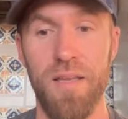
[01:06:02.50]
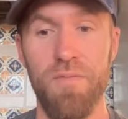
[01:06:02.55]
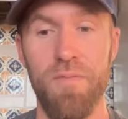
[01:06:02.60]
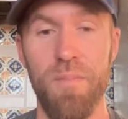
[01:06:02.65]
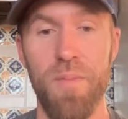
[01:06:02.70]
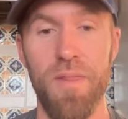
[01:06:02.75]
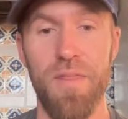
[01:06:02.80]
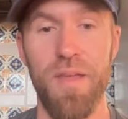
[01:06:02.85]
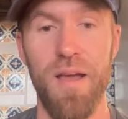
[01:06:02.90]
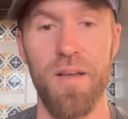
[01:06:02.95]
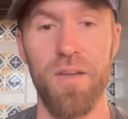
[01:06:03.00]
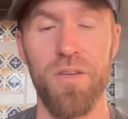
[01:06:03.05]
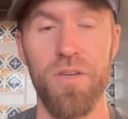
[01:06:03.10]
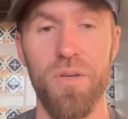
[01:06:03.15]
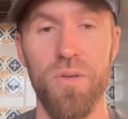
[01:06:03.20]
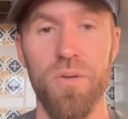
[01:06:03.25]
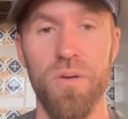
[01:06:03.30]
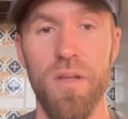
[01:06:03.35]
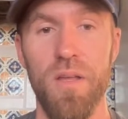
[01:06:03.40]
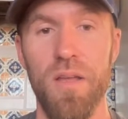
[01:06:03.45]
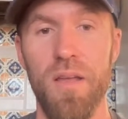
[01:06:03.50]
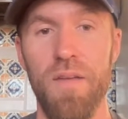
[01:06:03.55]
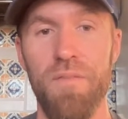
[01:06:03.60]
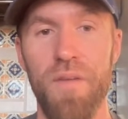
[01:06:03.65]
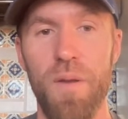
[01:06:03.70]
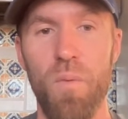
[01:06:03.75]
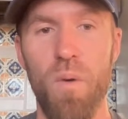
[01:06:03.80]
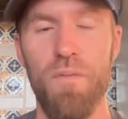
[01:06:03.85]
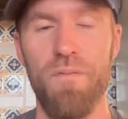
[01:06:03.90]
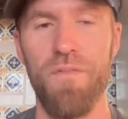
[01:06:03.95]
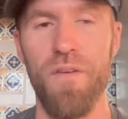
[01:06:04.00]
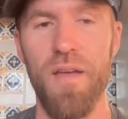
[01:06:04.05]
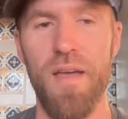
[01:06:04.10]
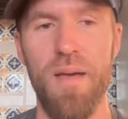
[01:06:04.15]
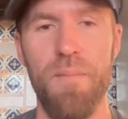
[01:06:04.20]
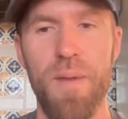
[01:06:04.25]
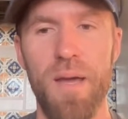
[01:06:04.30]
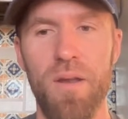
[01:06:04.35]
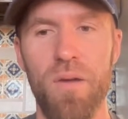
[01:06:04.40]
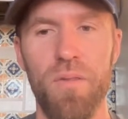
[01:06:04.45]
give him a thank you. If it weren't for
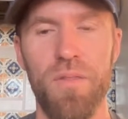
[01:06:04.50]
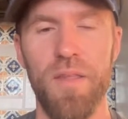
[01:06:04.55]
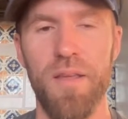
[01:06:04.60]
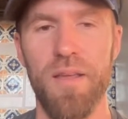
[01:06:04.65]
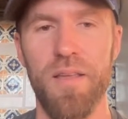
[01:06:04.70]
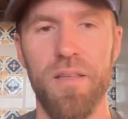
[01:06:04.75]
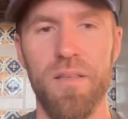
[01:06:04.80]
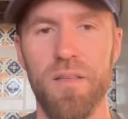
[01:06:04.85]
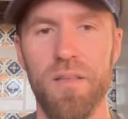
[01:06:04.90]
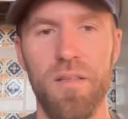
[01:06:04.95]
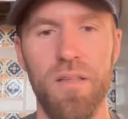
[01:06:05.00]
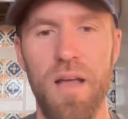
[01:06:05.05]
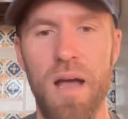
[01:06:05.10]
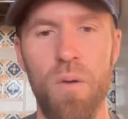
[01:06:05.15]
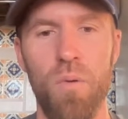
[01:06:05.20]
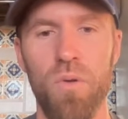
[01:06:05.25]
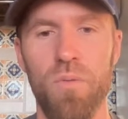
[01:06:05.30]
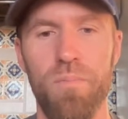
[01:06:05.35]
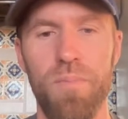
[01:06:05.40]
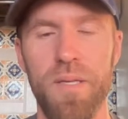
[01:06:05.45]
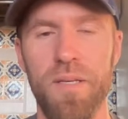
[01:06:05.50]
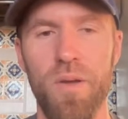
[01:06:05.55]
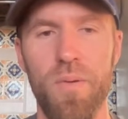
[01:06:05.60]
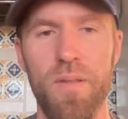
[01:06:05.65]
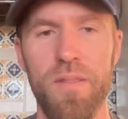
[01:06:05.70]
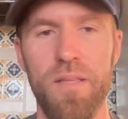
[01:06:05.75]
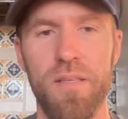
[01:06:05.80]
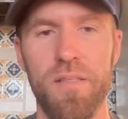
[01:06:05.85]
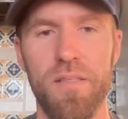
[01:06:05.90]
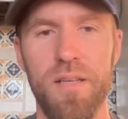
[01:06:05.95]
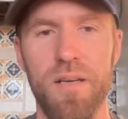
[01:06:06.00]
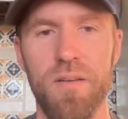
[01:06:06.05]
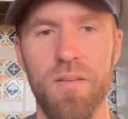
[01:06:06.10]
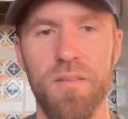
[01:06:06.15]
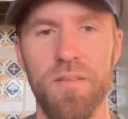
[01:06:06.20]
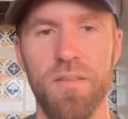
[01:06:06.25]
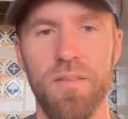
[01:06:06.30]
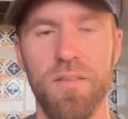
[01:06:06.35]
him, I don't think I would be doing this now.